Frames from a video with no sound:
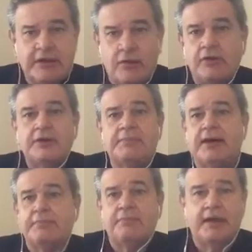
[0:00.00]
all
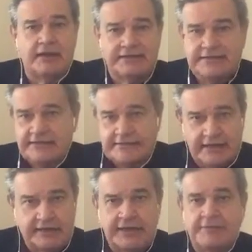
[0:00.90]
about politics,
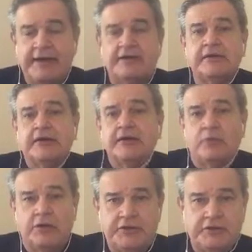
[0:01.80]
nothing about
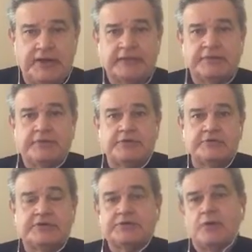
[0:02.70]
whether or not the
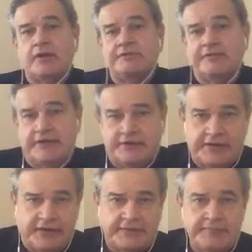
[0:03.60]
person is qualified or
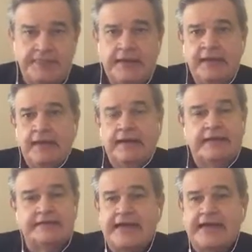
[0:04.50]
not,